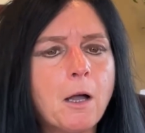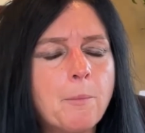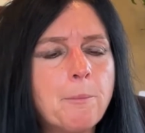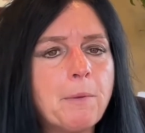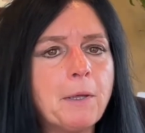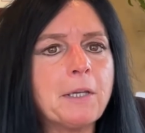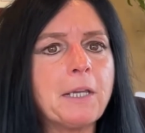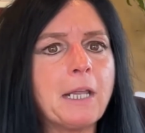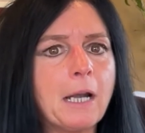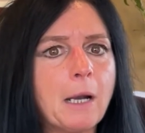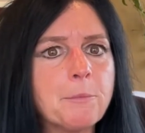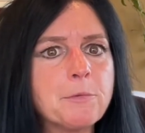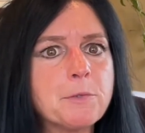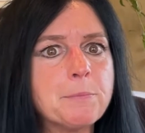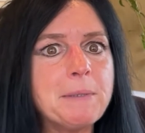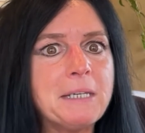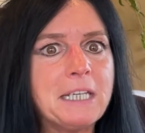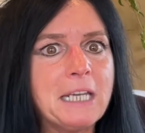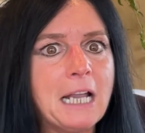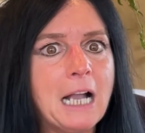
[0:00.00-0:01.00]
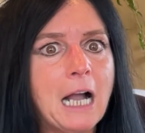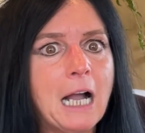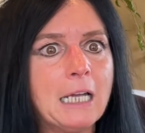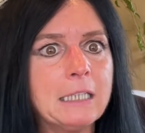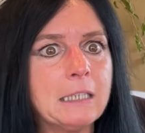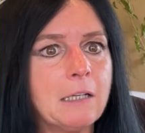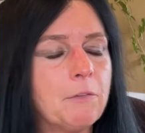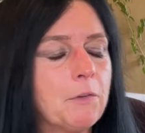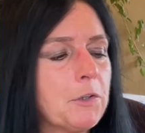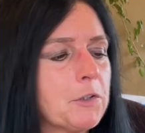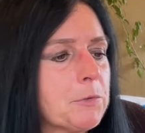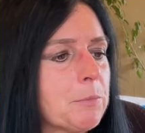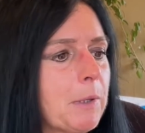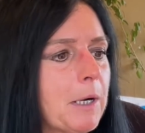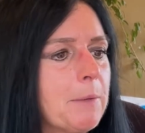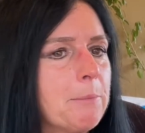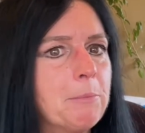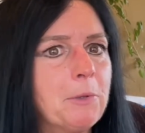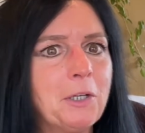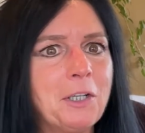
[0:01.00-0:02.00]
Again, I'm speaking high level. There's
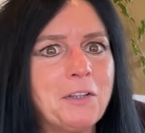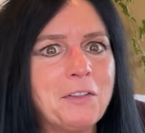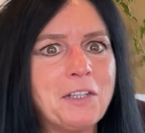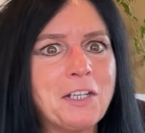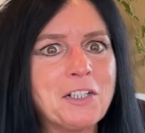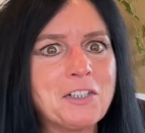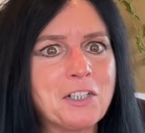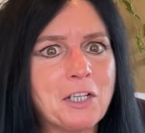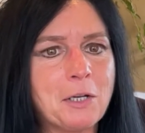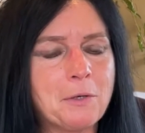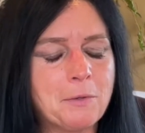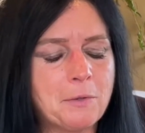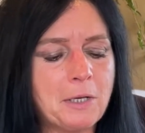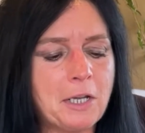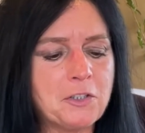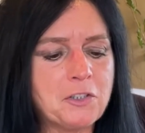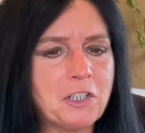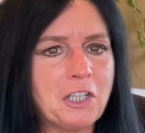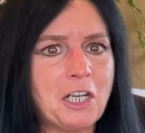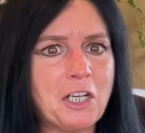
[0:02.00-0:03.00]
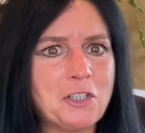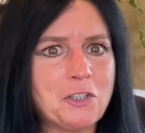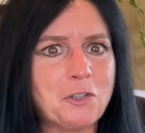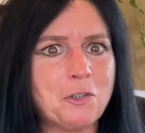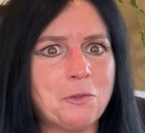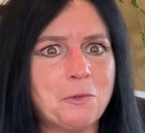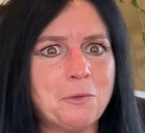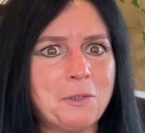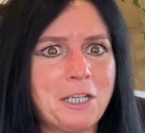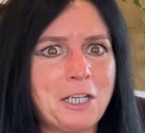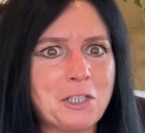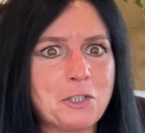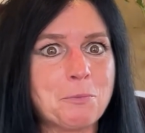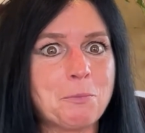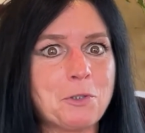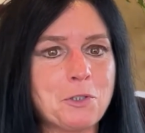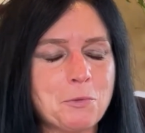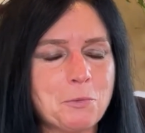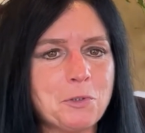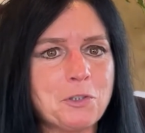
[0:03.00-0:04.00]
probably a million things that educational
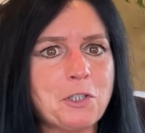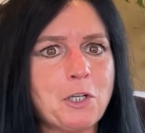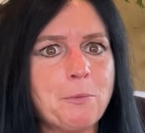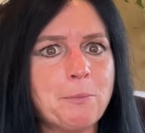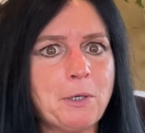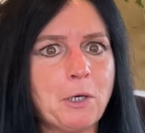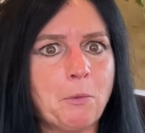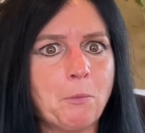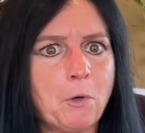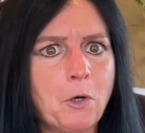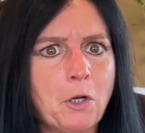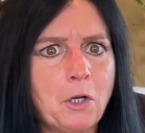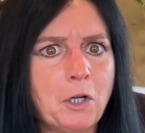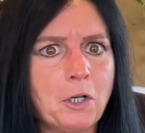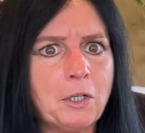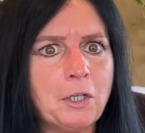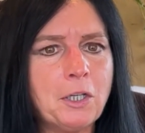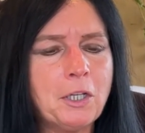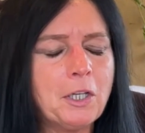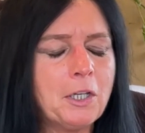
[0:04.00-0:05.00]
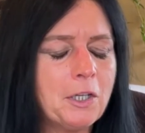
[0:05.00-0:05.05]
experts will tell me are wrong.